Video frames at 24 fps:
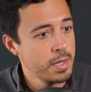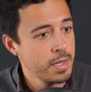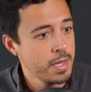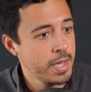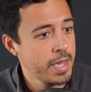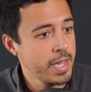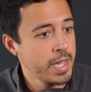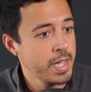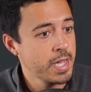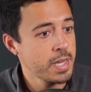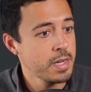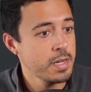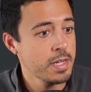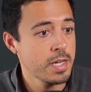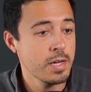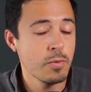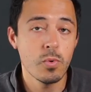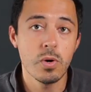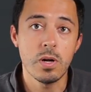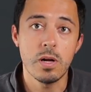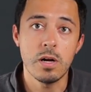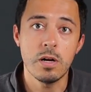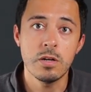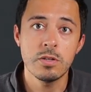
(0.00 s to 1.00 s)
And it
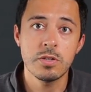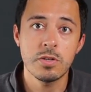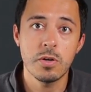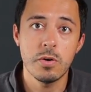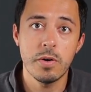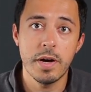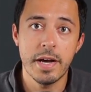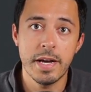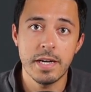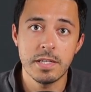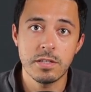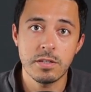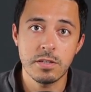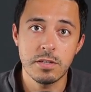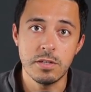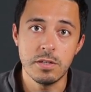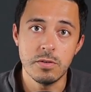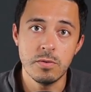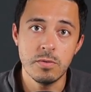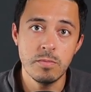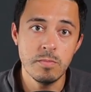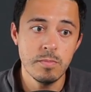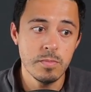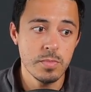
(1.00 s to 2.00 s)
will also ask
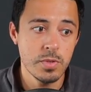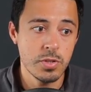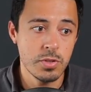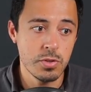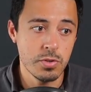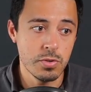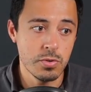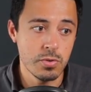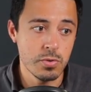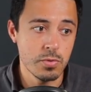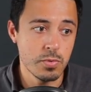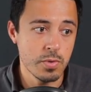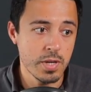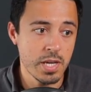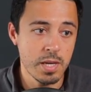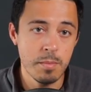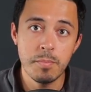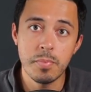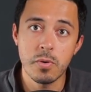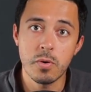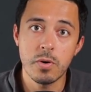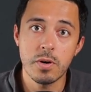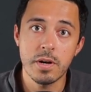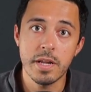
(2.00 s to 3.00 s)
you to
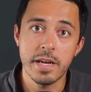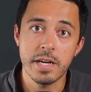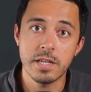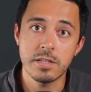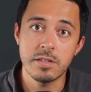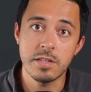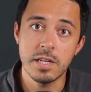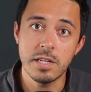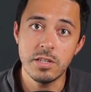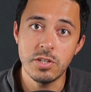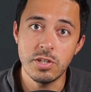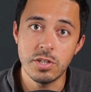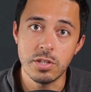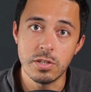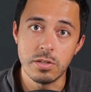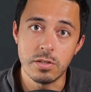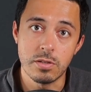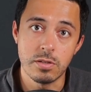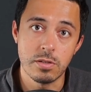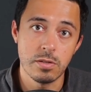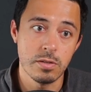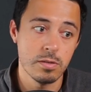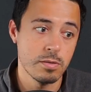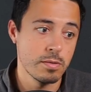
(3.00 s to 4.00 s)
import
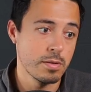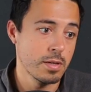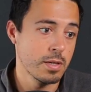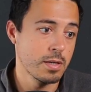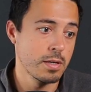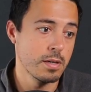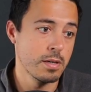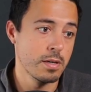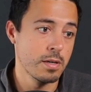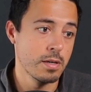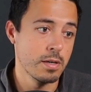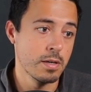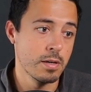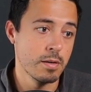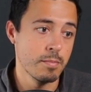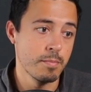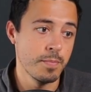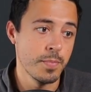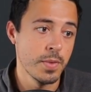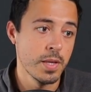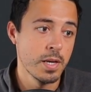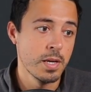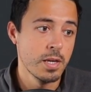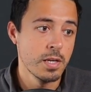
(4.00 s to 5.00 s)
extensions.
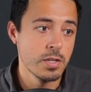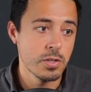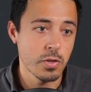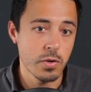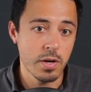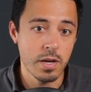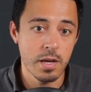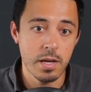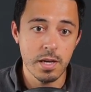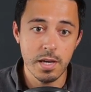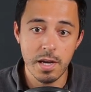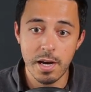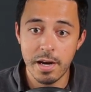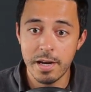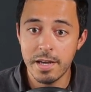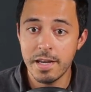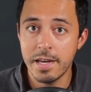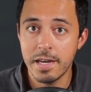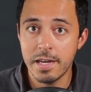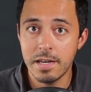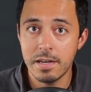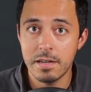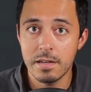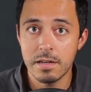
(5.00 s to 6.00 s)
So I
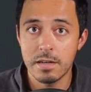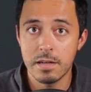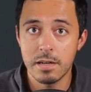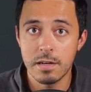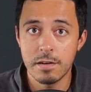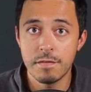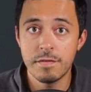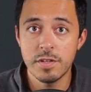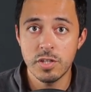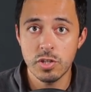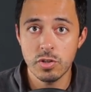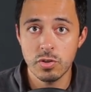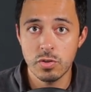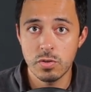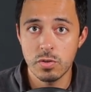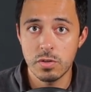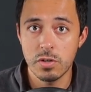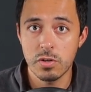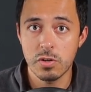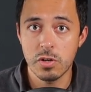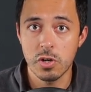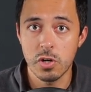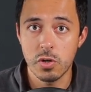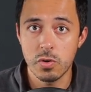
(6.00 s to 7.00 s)
had Visual Studio
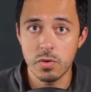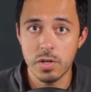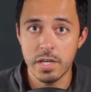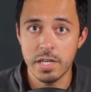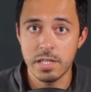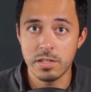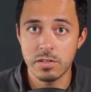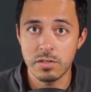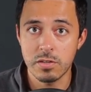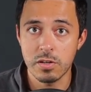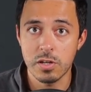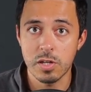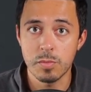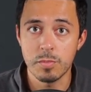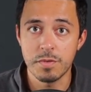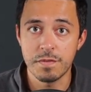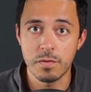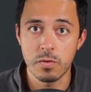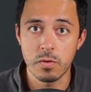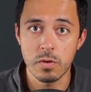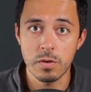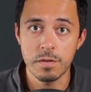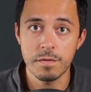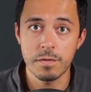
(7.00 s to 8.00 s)
Code installed
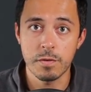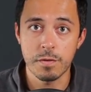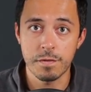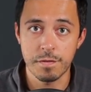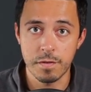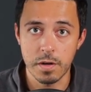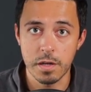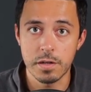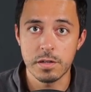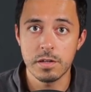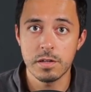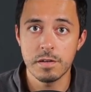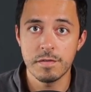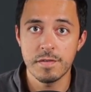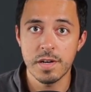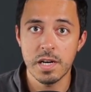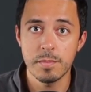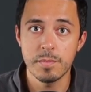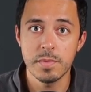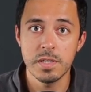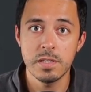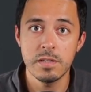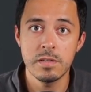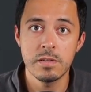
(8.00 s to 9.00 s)
before for Flutter
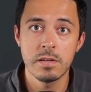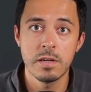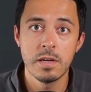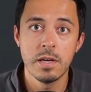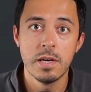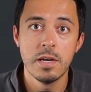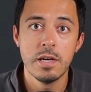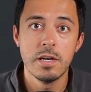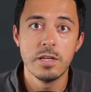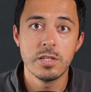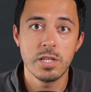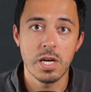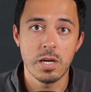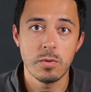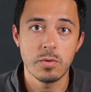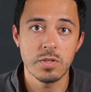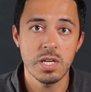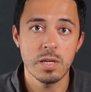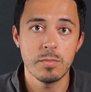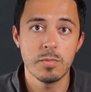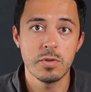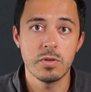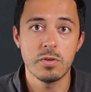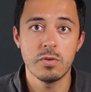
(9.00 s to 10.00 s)
development. I was
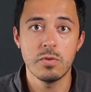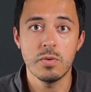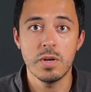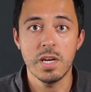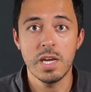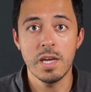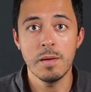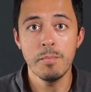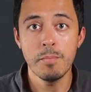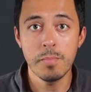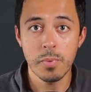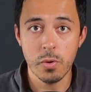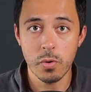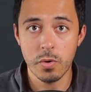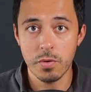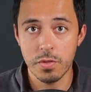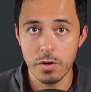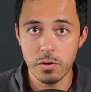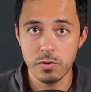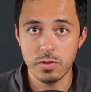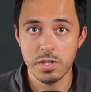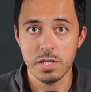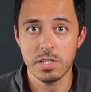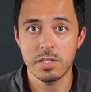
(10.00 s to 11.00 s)
able to import
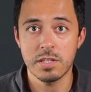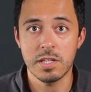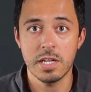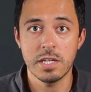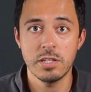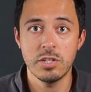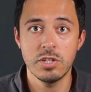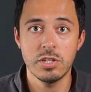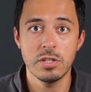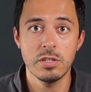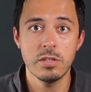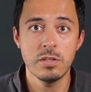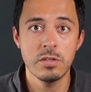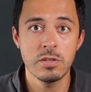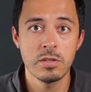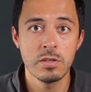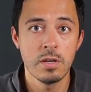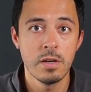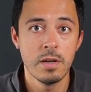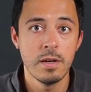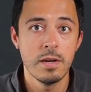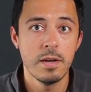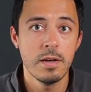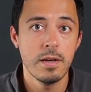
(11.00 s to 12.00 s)
those extensions
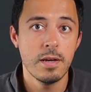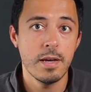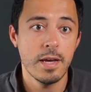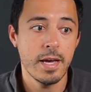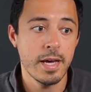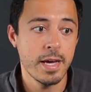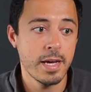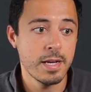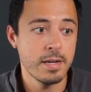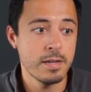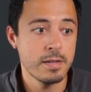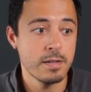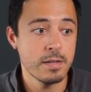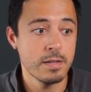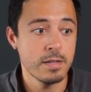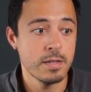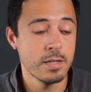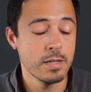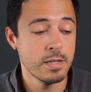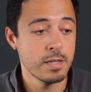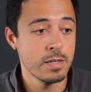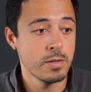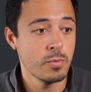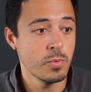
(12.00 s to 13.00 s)
and
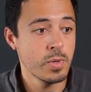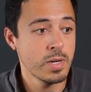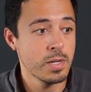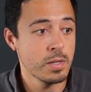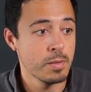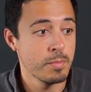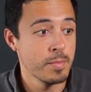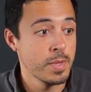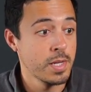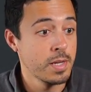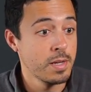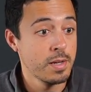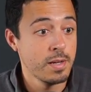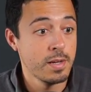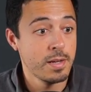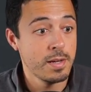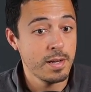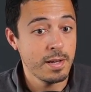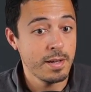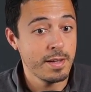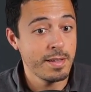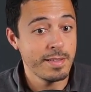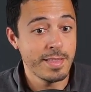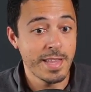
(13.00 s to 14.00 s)
well,
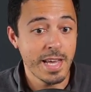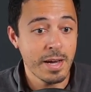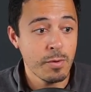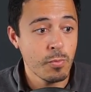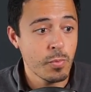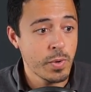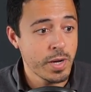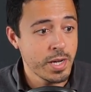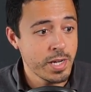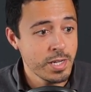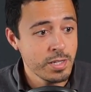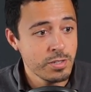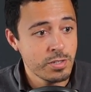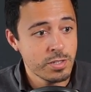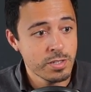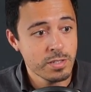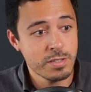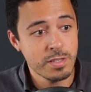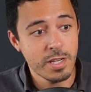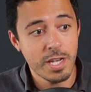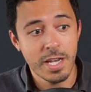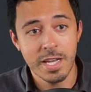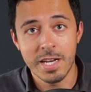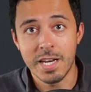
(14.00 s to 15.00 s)
that way
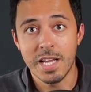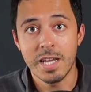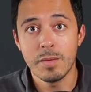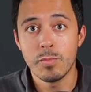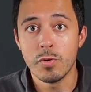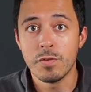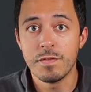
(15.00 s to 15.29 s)
just enable